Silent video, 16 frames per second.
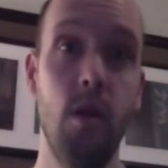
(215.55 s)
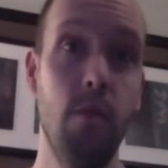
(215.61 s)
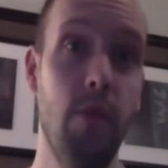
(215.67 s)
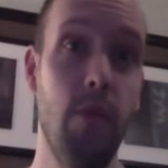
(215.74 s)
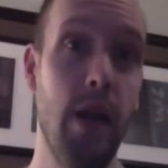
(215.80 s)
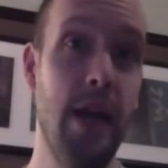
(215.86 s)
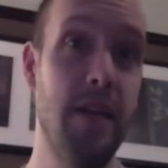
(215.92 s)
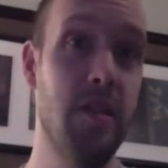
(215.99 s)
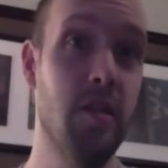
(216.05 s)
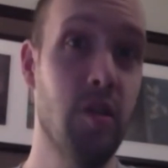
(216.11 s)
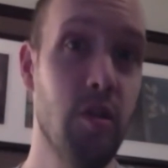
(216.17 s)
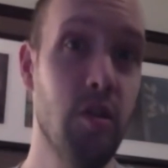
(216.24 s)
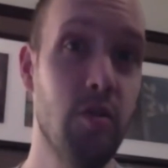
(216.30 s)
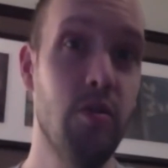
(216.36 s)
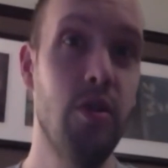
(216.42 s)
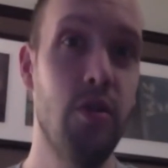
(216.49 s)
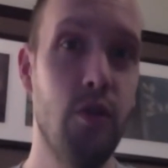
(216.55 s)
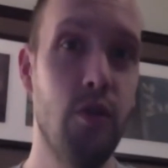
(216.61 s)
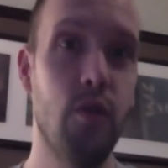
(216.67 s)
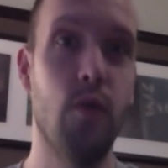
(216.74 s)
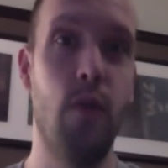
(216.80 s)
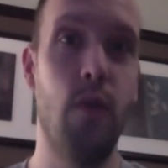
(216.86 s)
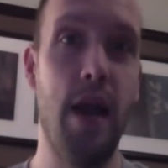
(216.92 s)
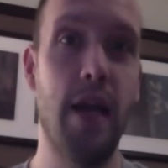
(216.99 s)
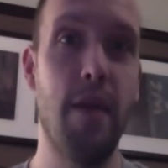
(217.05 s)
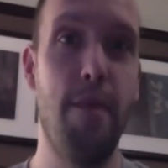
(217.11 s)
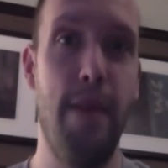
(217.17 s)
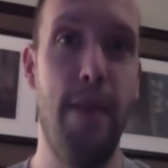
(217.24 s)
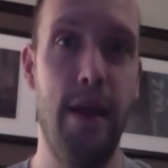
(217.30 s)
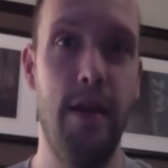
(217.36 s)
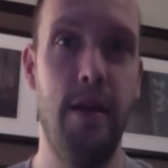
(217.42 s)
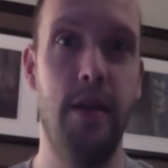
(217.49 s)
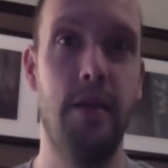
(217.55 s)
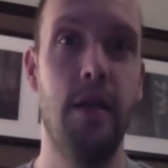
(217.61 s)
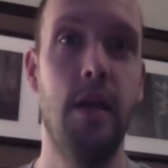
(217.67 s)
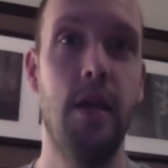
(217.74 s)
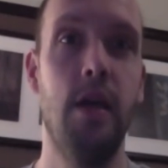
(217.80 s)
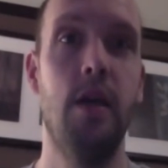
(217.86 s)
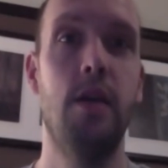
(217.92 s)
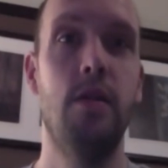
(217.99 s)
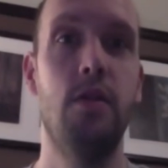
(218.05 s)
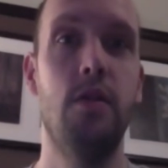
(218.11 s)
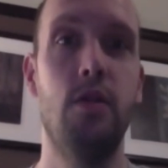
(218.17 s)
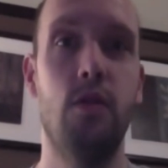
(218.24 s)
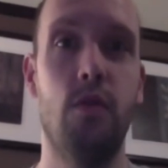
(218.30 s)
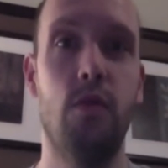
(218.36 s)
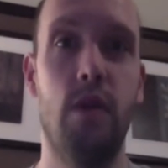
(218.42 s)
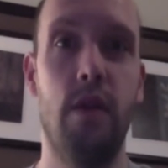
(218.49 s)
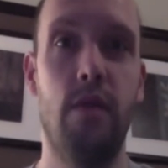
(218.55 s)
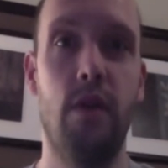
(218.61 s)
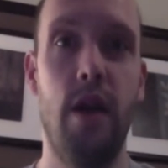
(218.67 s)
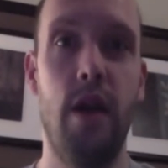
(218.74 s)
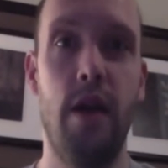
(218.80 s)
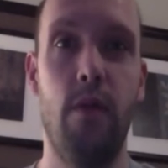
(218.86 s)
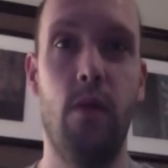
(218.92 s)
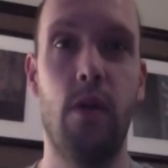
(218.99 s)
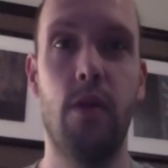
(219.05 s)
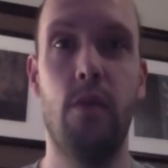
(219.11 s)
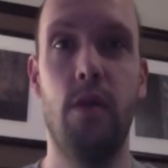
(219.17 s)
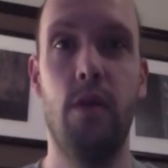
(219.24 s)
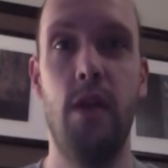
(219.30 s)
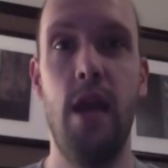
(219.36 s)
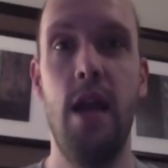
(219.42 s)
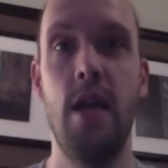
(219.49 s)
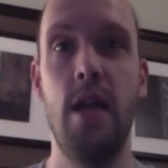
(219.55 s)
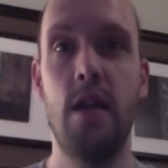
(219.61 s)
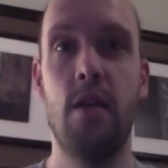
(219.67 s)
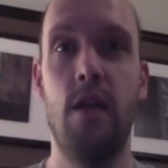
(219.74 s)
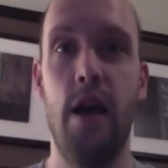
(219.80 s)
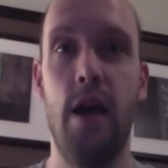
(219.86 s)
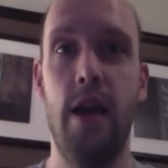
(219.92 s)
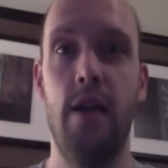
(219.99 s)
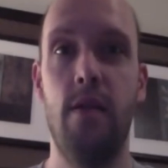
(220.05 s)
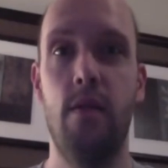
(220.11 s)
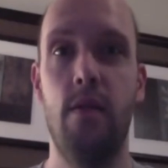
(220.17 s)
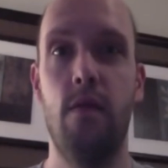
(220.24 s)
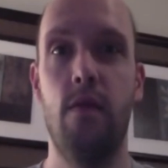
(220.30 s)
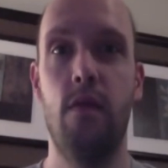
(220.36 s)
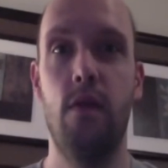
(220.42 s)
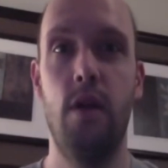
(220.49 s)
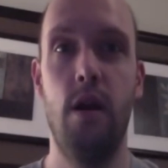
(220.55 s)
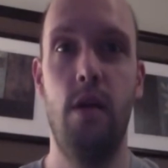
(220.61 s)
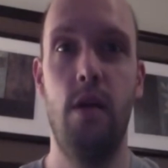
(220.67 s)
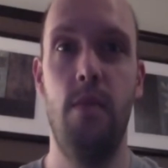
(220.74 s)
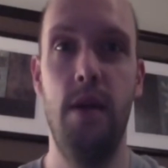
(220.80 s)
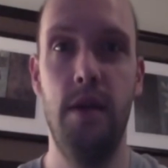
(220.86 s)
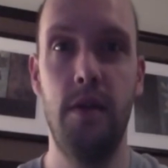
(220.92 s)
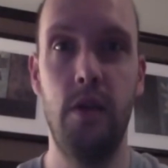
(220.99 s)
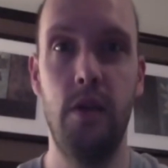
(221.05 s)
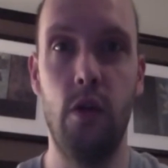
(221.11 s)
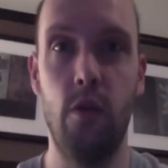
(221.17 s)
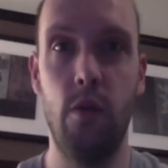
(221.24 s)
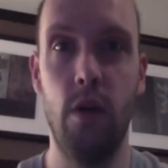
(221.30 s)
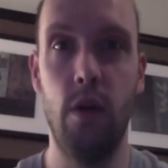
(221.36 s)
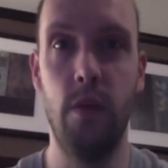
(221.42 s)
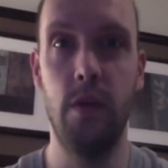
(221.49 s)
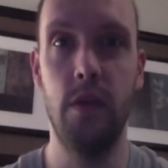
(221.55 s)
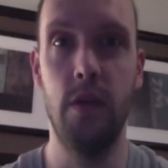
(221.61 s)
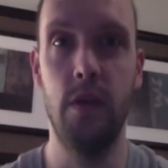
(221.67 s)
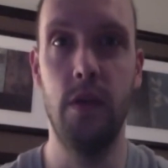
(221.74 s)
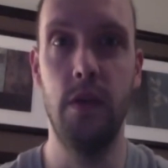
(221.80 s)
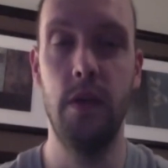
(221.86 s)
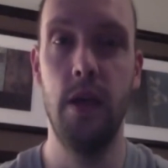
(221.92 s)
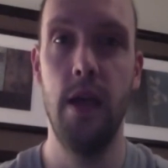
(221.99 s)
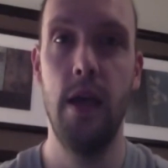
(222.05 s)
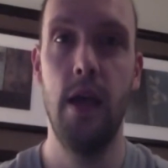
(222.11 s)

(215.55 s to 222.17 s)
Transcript: But I certainly do recommend it to whenever I work with any client for SEO purposes.